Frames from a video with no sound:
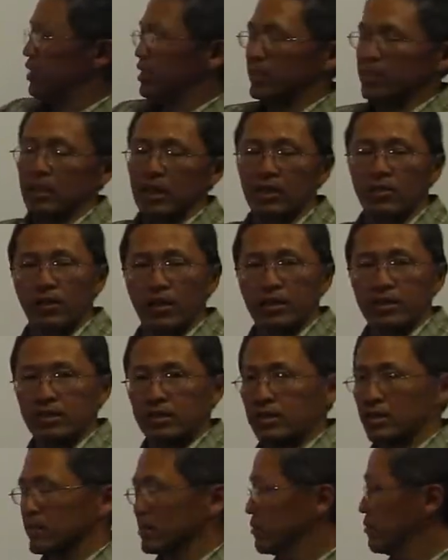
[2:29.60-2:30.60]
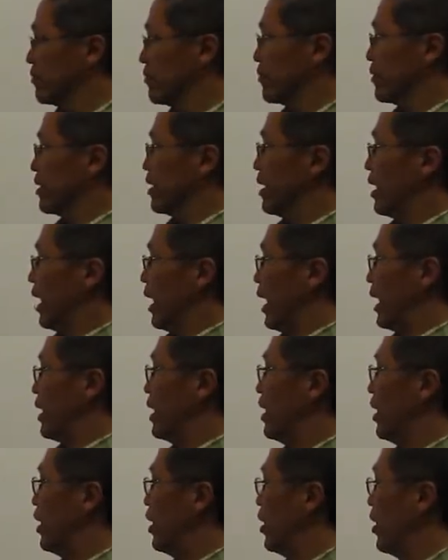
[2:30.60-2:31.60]
the acceleration, I
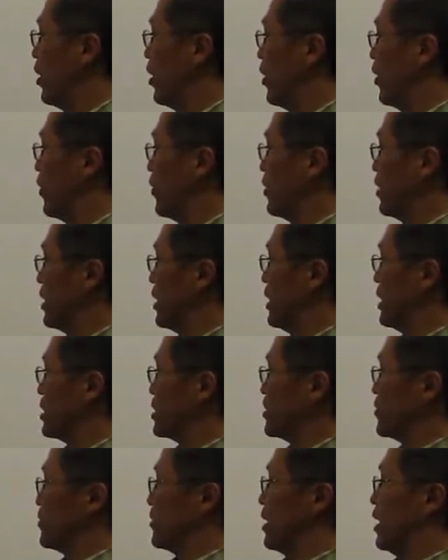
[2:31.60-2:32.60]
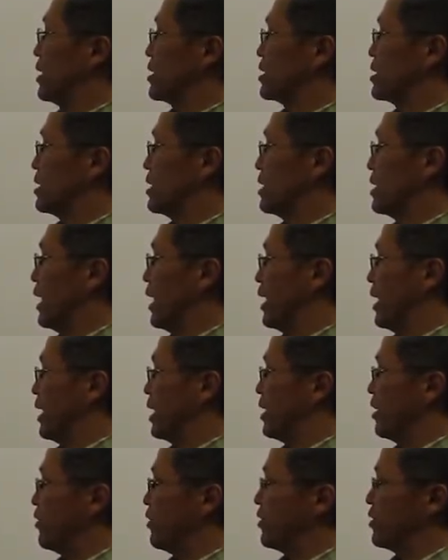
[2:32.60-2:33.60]
know the initial velocity, and I
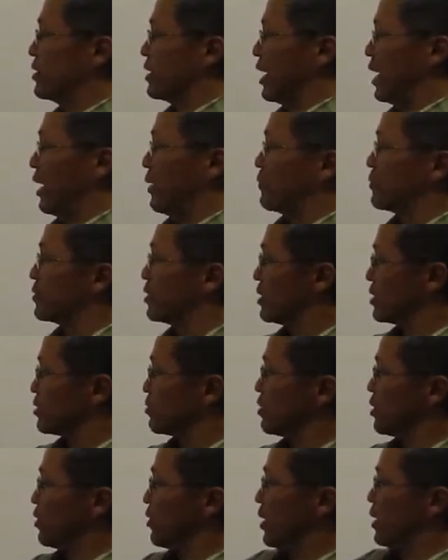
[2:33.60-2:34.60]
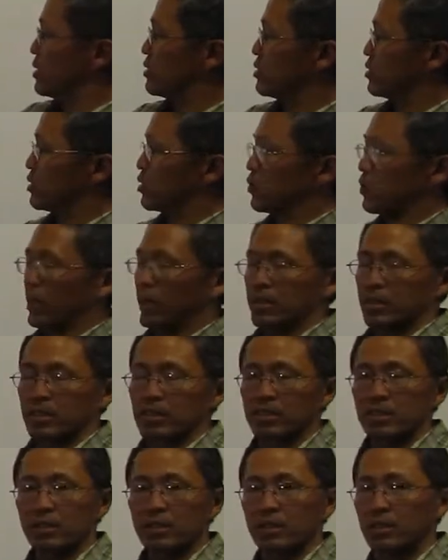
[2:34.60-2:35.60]
know the time. So let's rearrange this
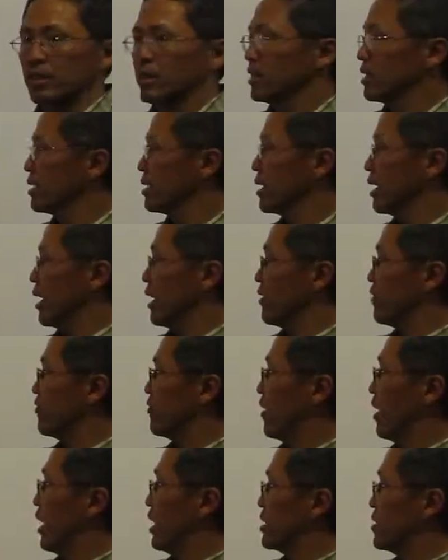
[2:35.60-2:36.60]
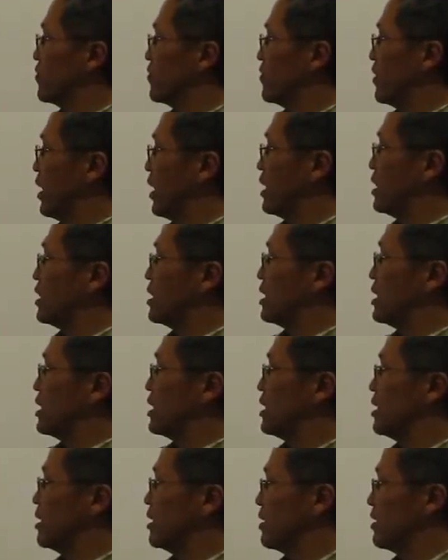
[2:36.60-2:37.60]
equation and find to find
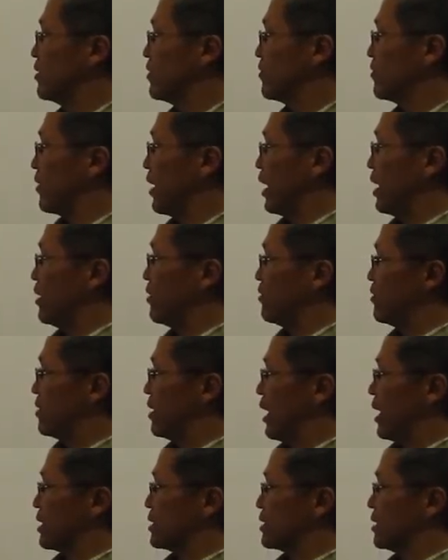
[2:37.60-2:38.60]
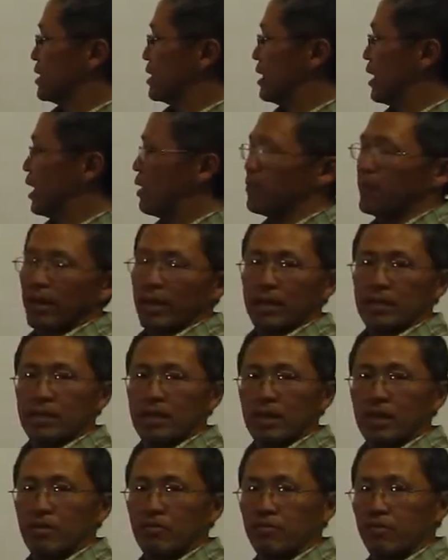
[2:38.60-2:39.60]
the final velocity all by
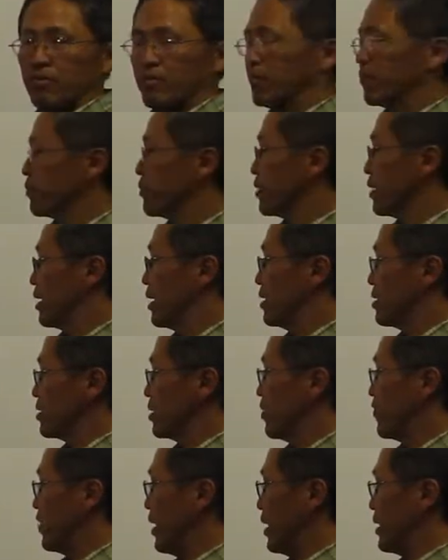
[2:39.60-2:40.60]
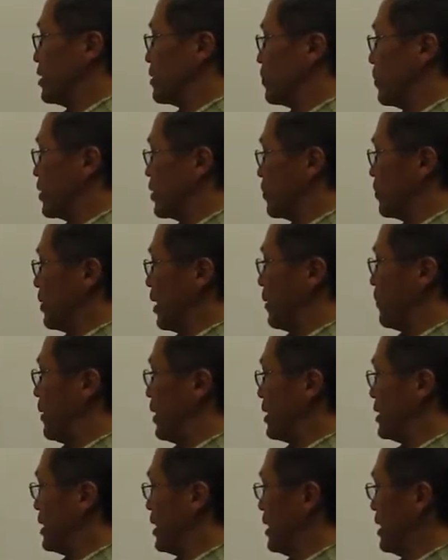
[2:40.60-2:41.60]
itself. So if I just multiply
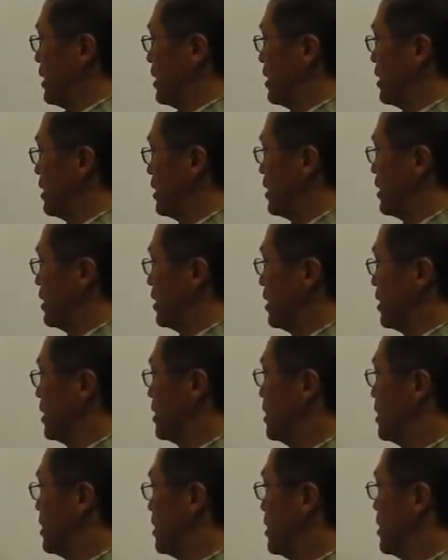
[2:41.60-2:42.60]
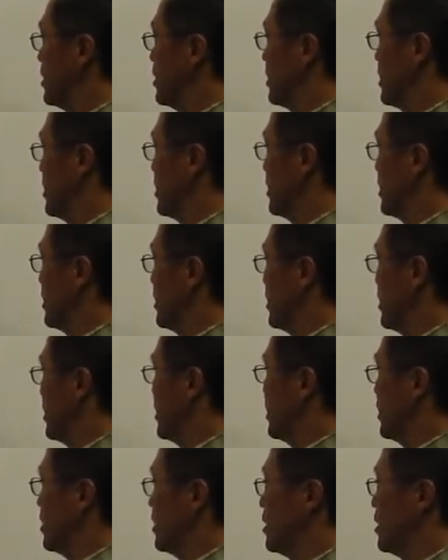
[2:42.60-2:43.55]
by t, hey,